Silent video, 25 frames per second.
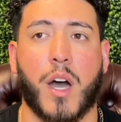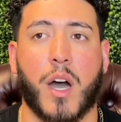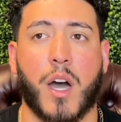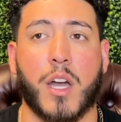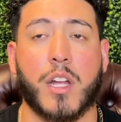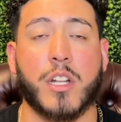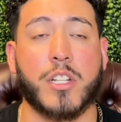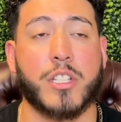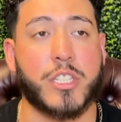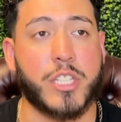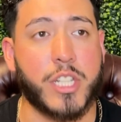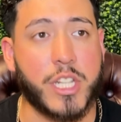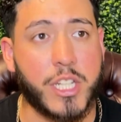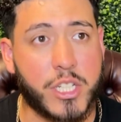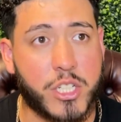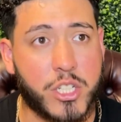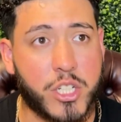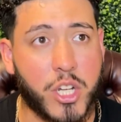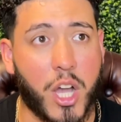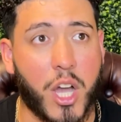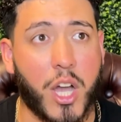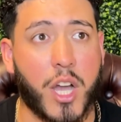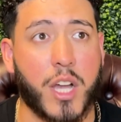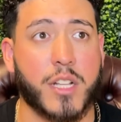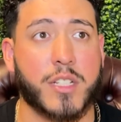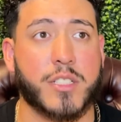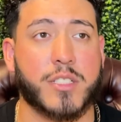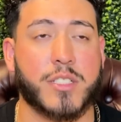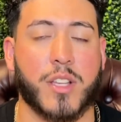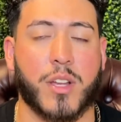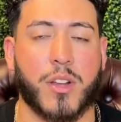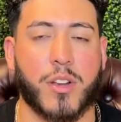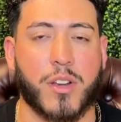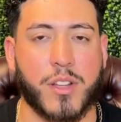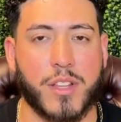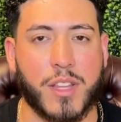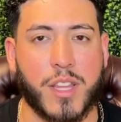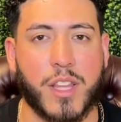G-Shocks,
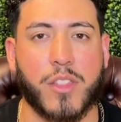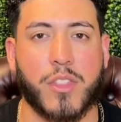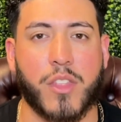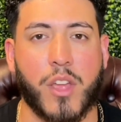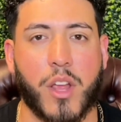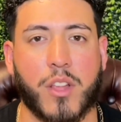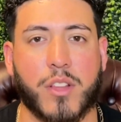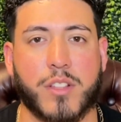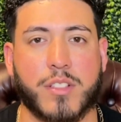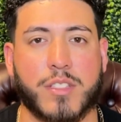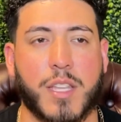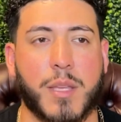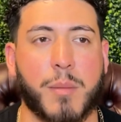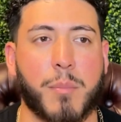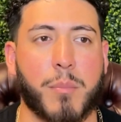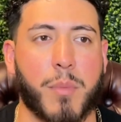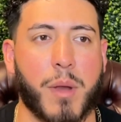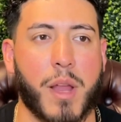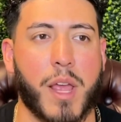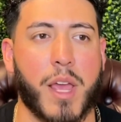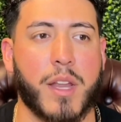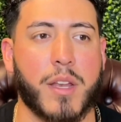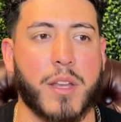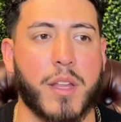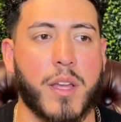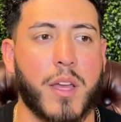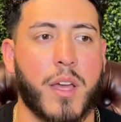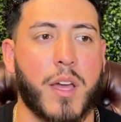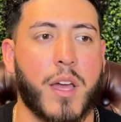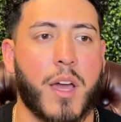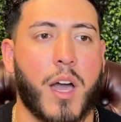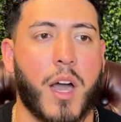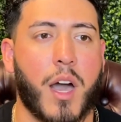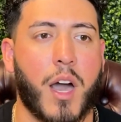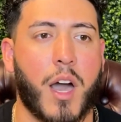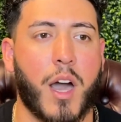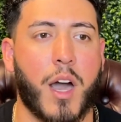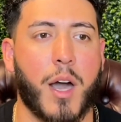or they are the same brand.
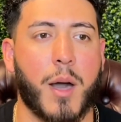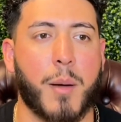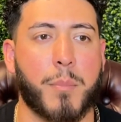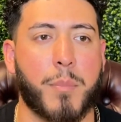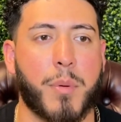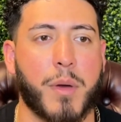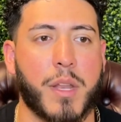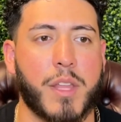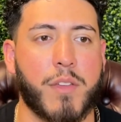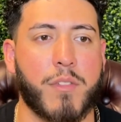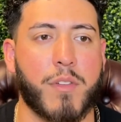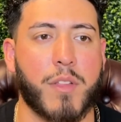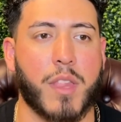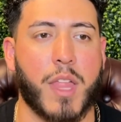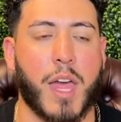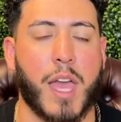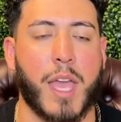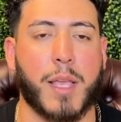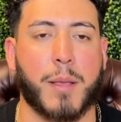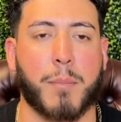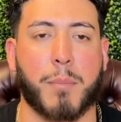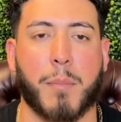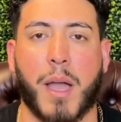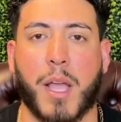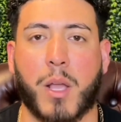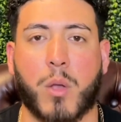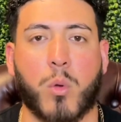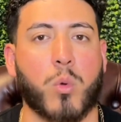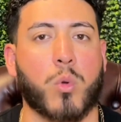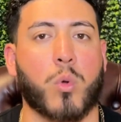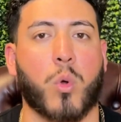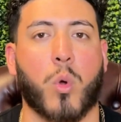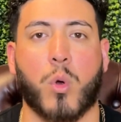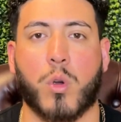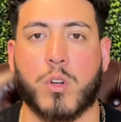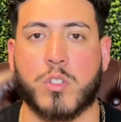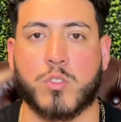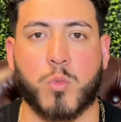But even like Michael
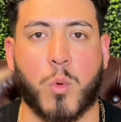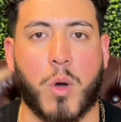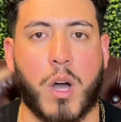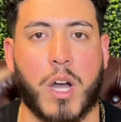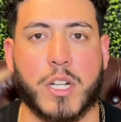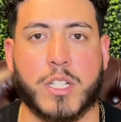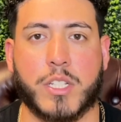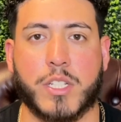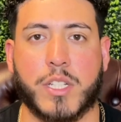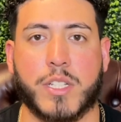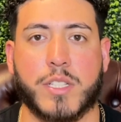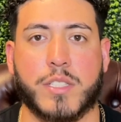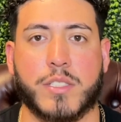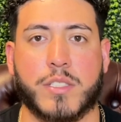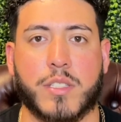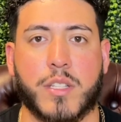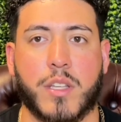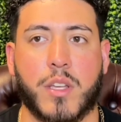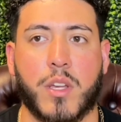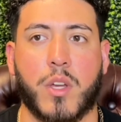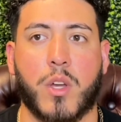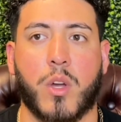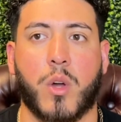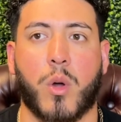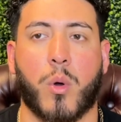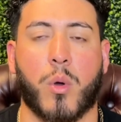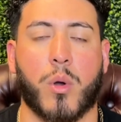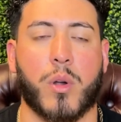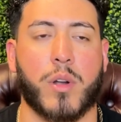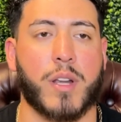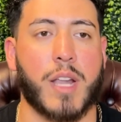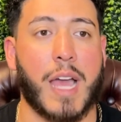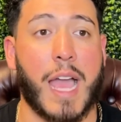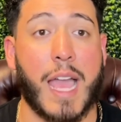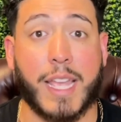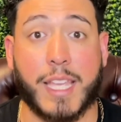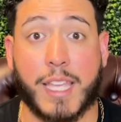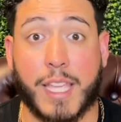Kors watches or
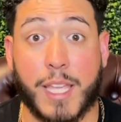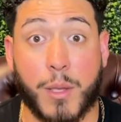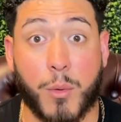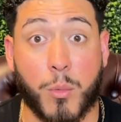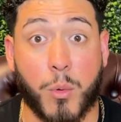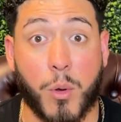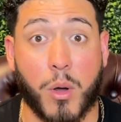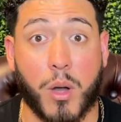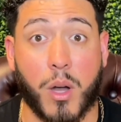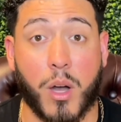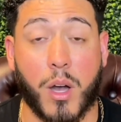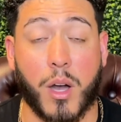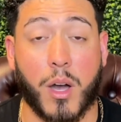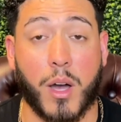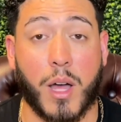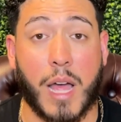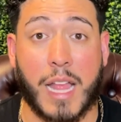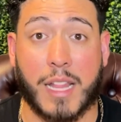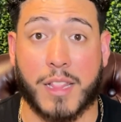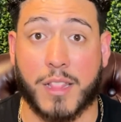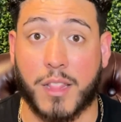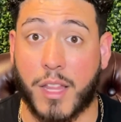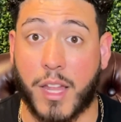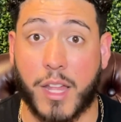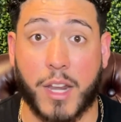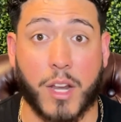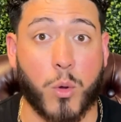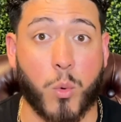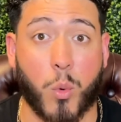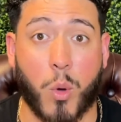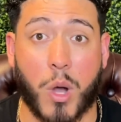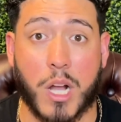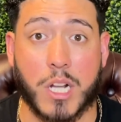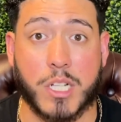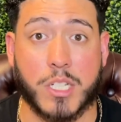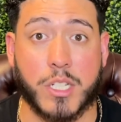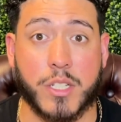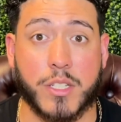Nike athletic
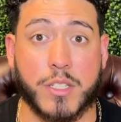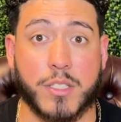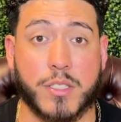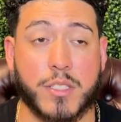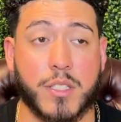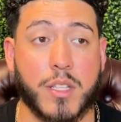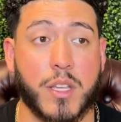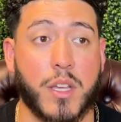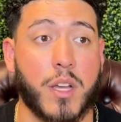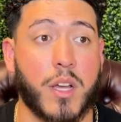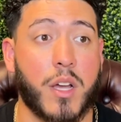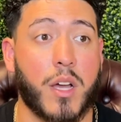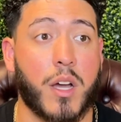watches.